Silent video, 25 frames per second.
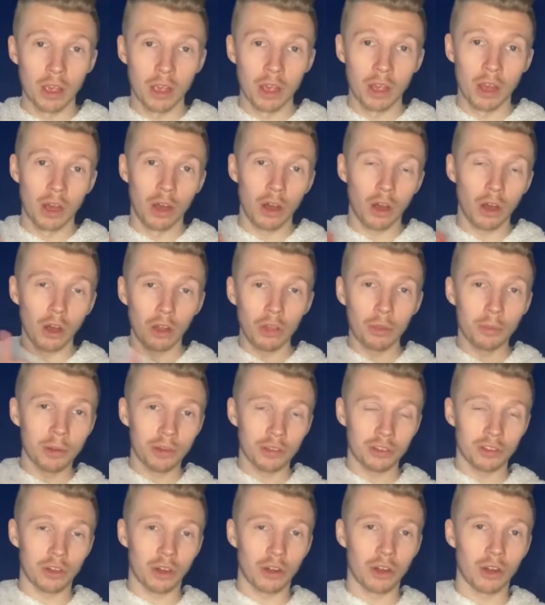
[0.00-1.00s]
all the best
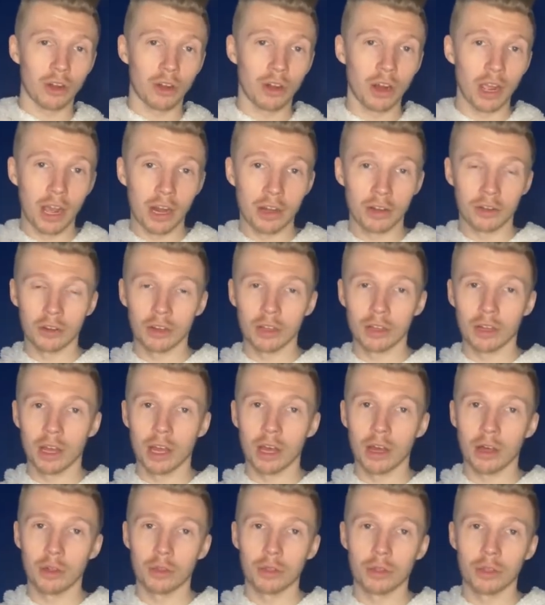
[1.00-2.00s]
to her and her good
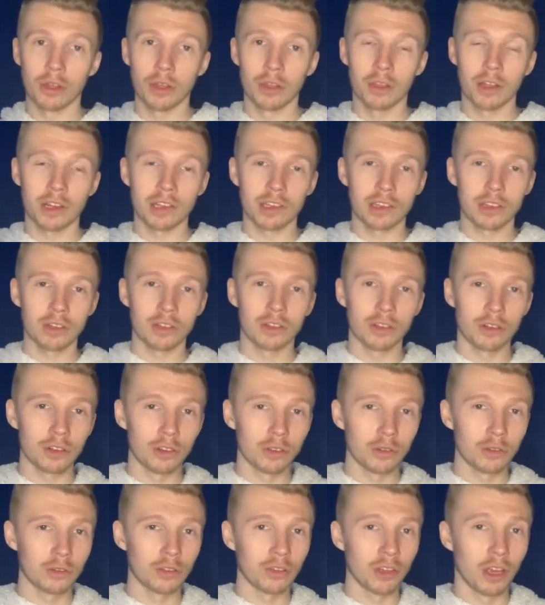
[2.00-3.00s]
health. That's the good
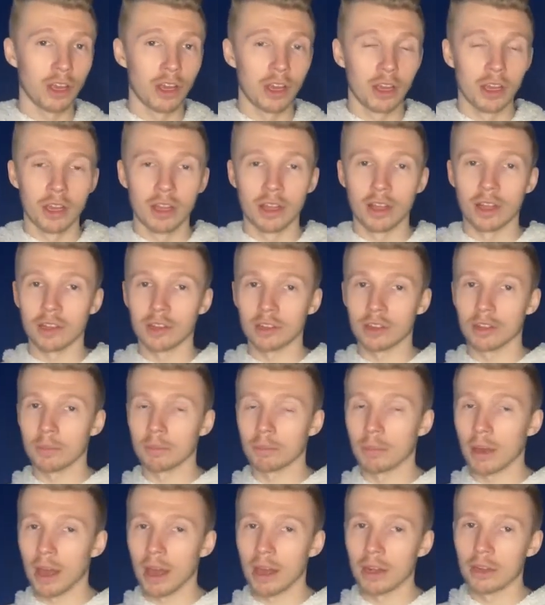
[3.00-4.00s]
news. That's the
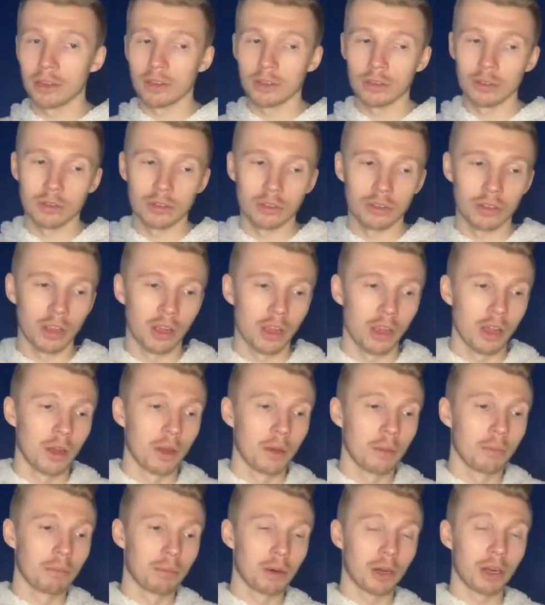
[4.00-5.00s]
bad news.
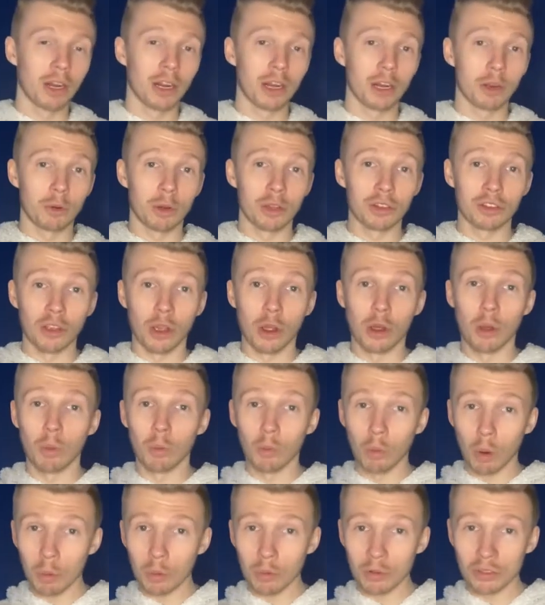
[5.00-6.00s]
But, anyways,
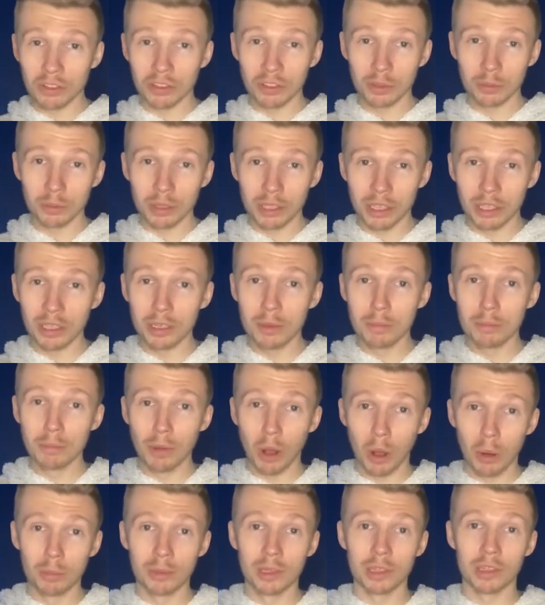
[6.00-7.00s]
what were some key
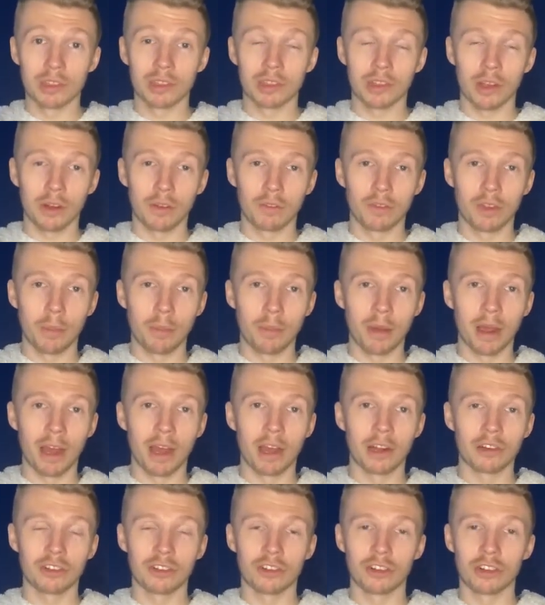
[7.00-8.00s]
moments of the
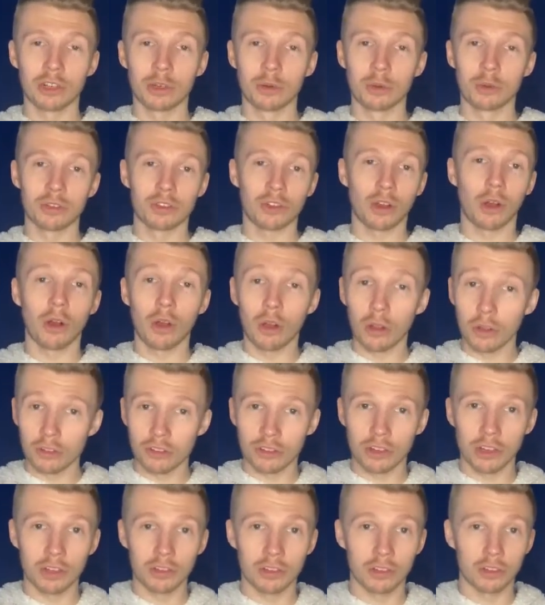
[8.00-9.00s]
match? It was all
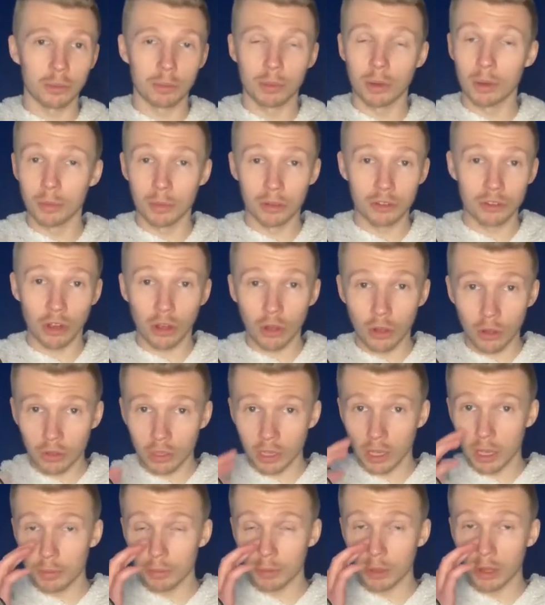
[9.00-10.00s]
Chelsea pretty much all
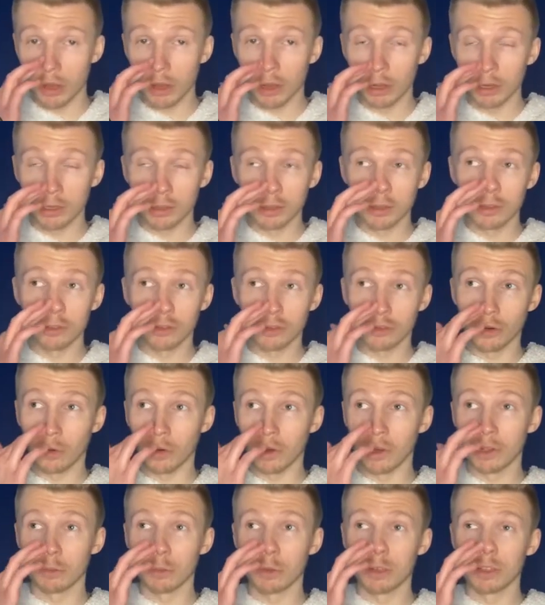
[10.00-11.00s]
game long,
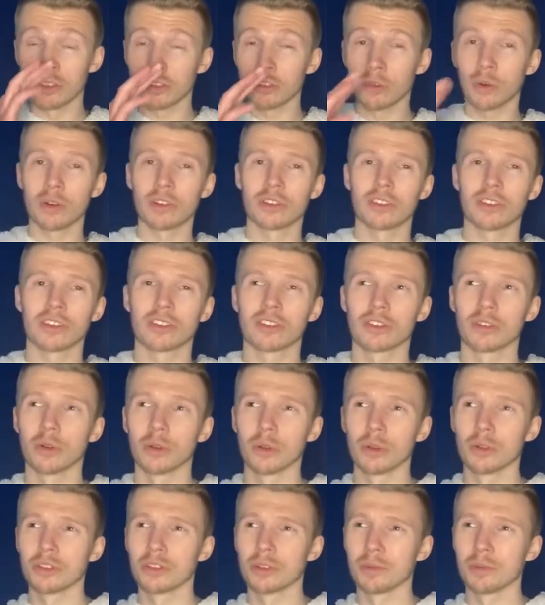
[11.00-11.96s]
scoring. When you score six goals,